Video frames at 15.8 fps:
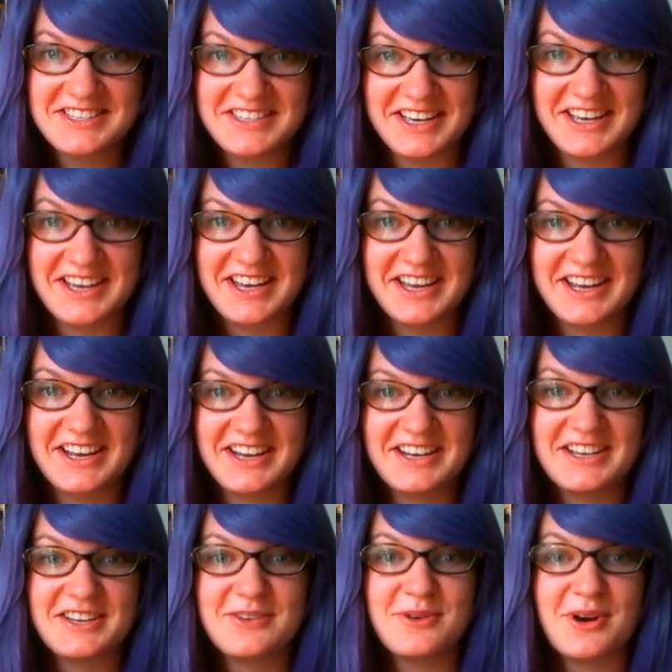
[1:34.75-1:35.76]
then
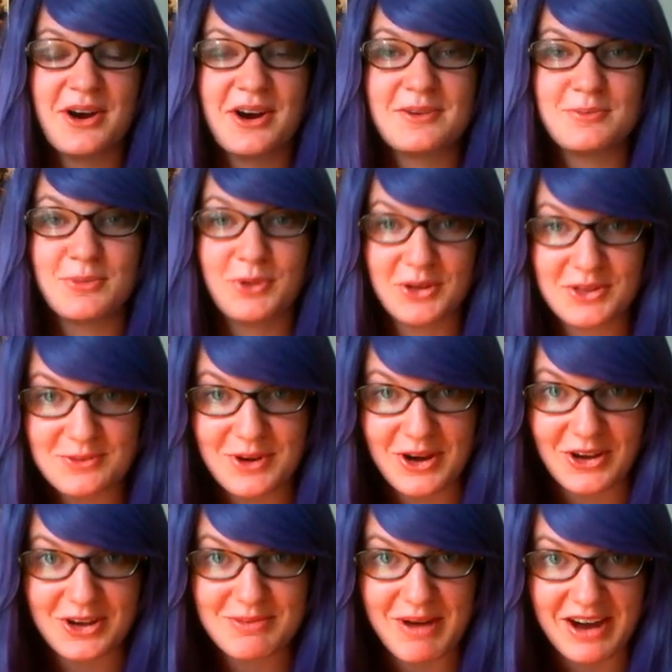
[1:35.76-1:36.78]
you are more than welcome,